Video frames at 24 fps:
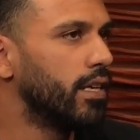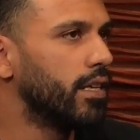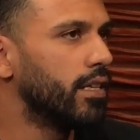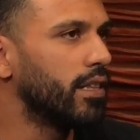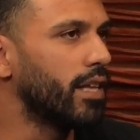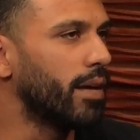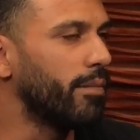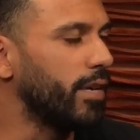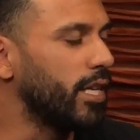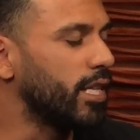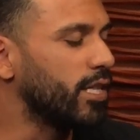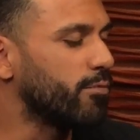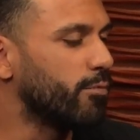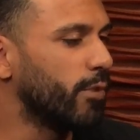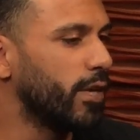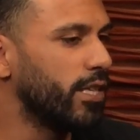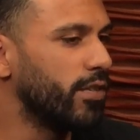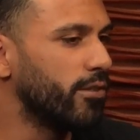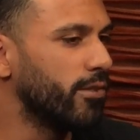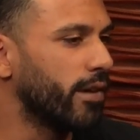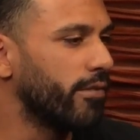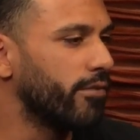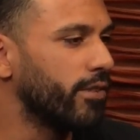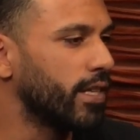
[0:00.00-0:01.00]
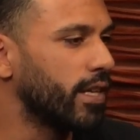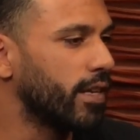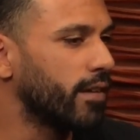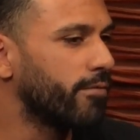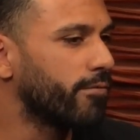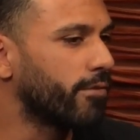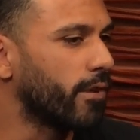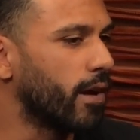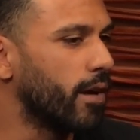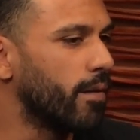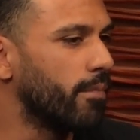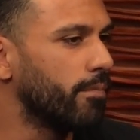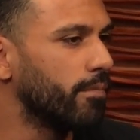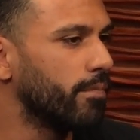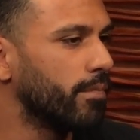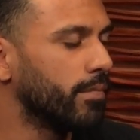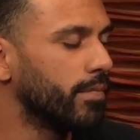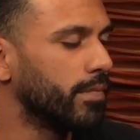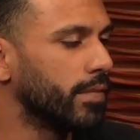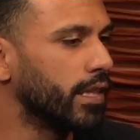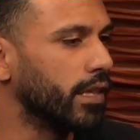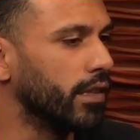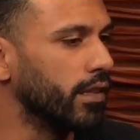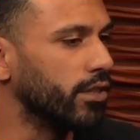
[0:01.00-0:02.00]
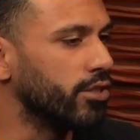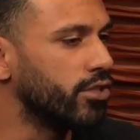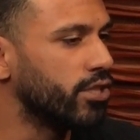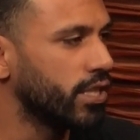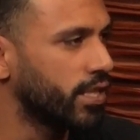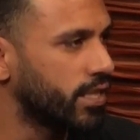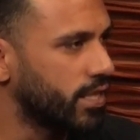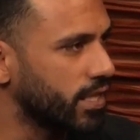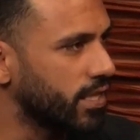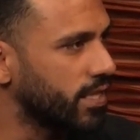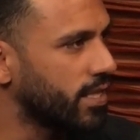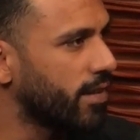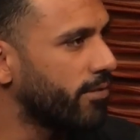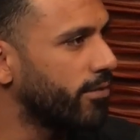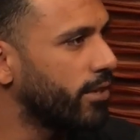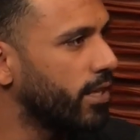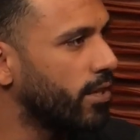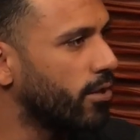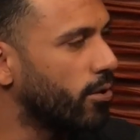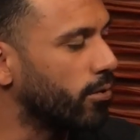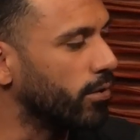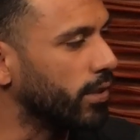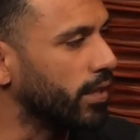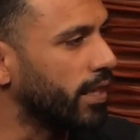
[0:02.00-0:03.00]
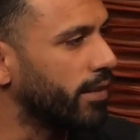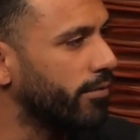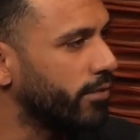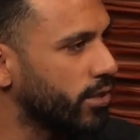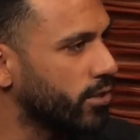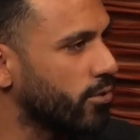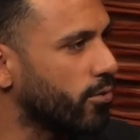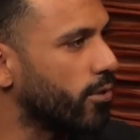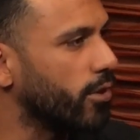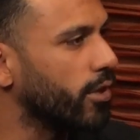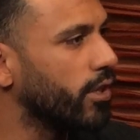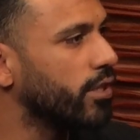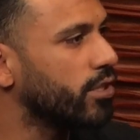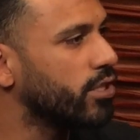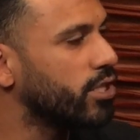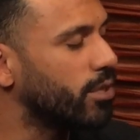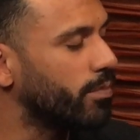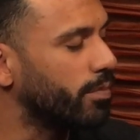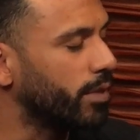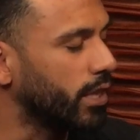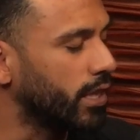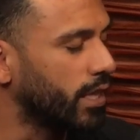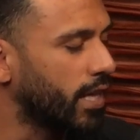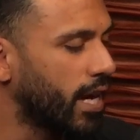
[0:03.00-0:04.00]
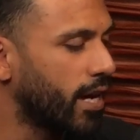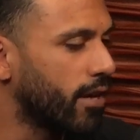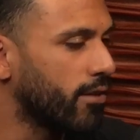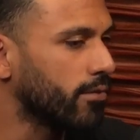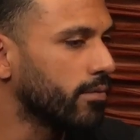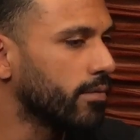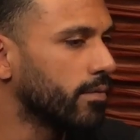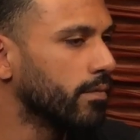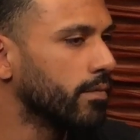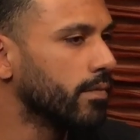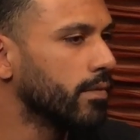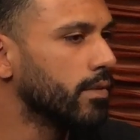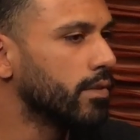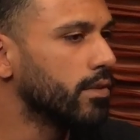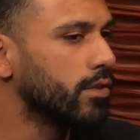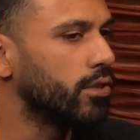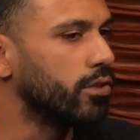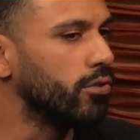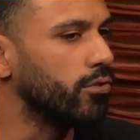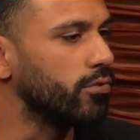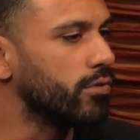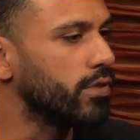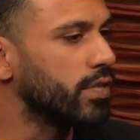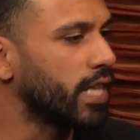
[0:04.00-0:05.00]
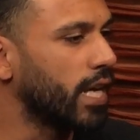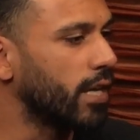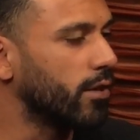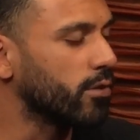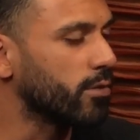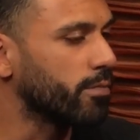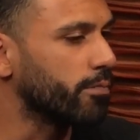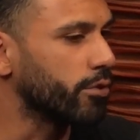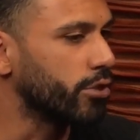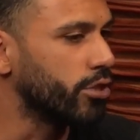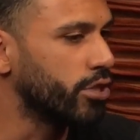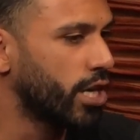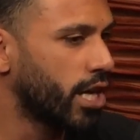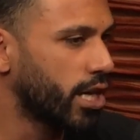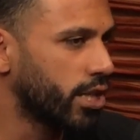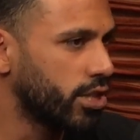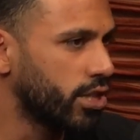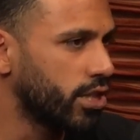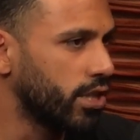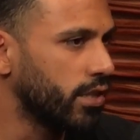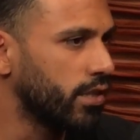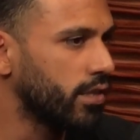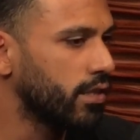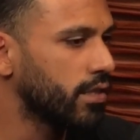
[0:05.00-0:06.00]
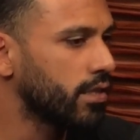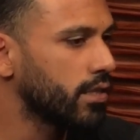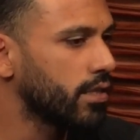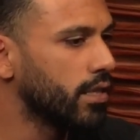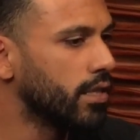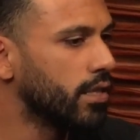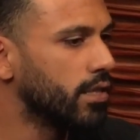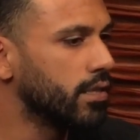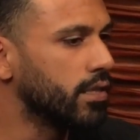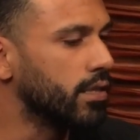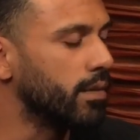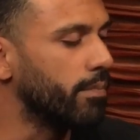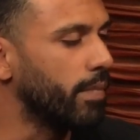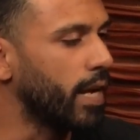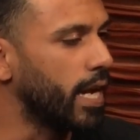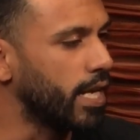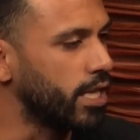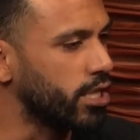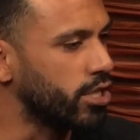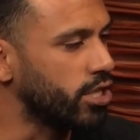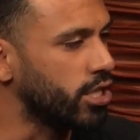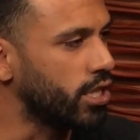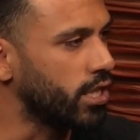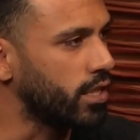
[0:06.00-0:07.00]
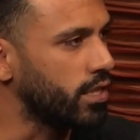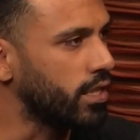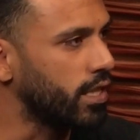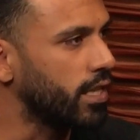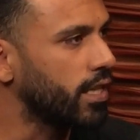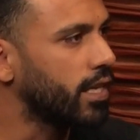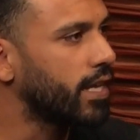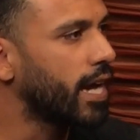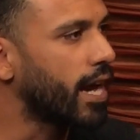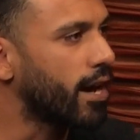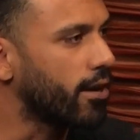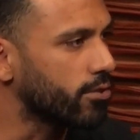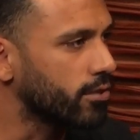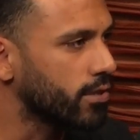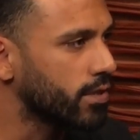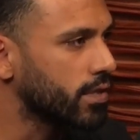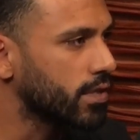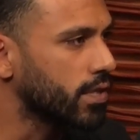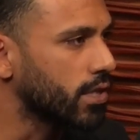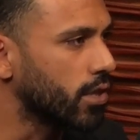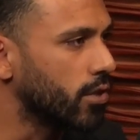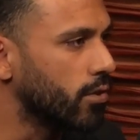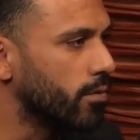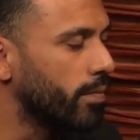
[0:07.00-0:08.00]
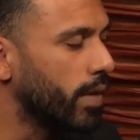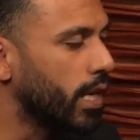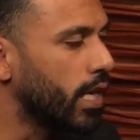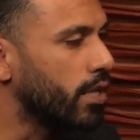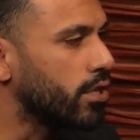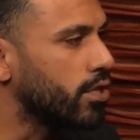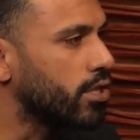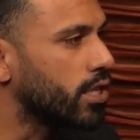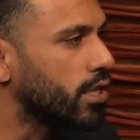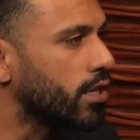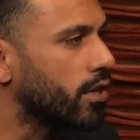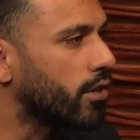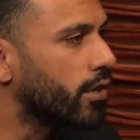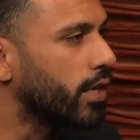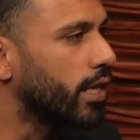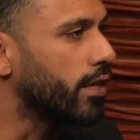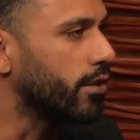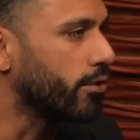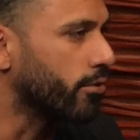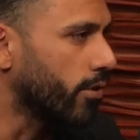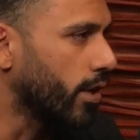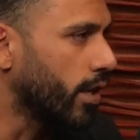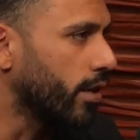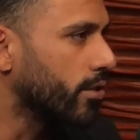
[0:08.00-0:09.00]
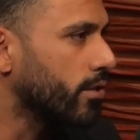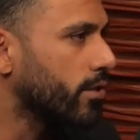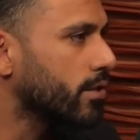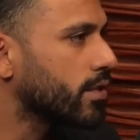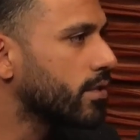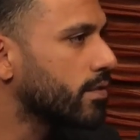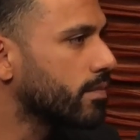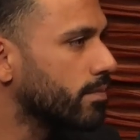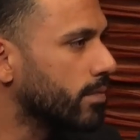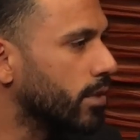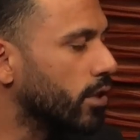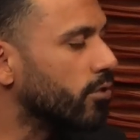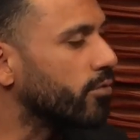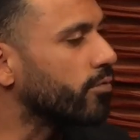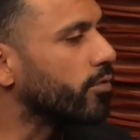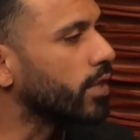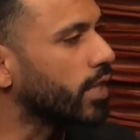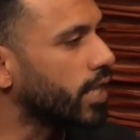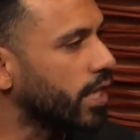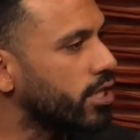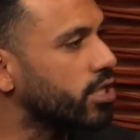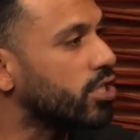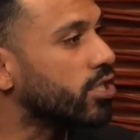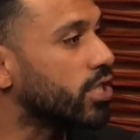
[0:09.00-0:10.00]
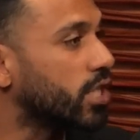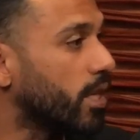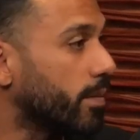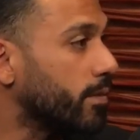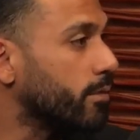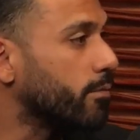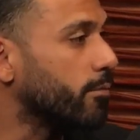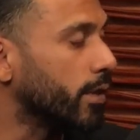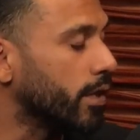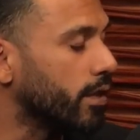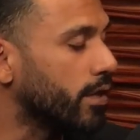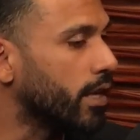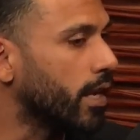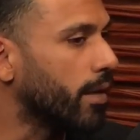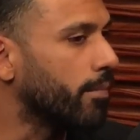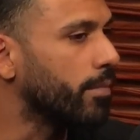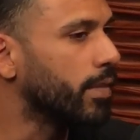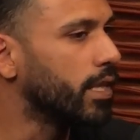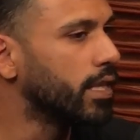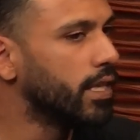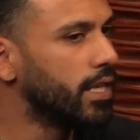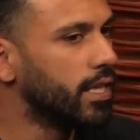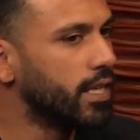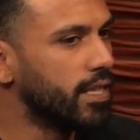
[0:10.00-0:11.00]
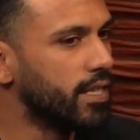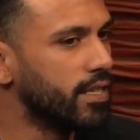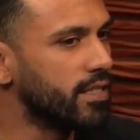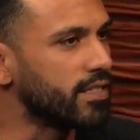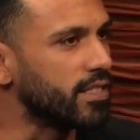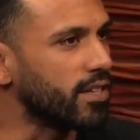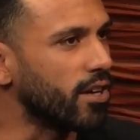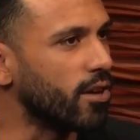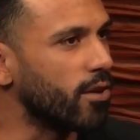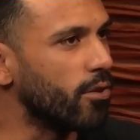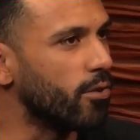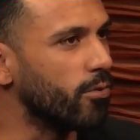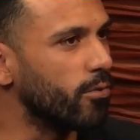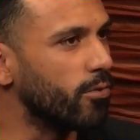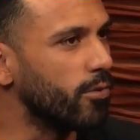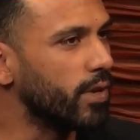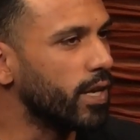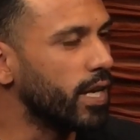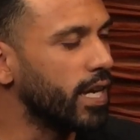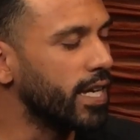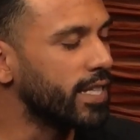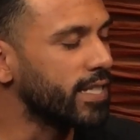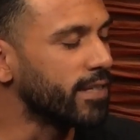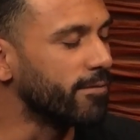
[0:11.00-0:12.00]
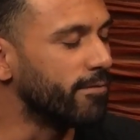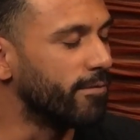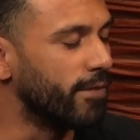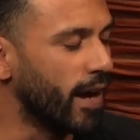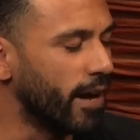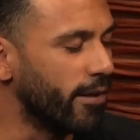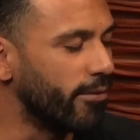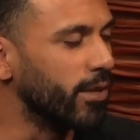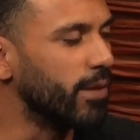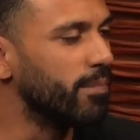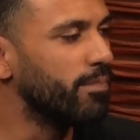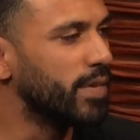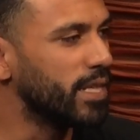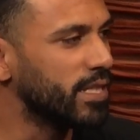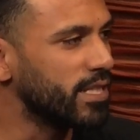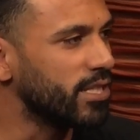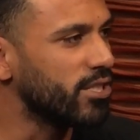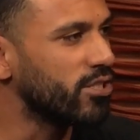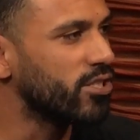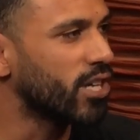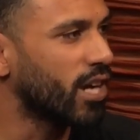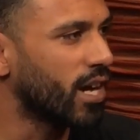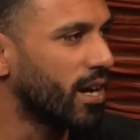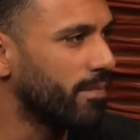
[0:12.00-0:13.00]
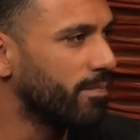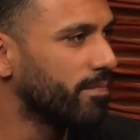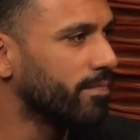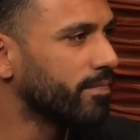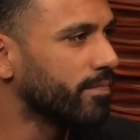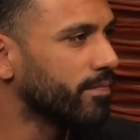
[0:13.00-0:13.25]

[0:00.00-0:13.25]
That means we do everything from the logistics of it, holding inventory and shipping it out, to sales projections, to managing the accounts, so managing our integrators, those relationships with them. So it's a very busy job,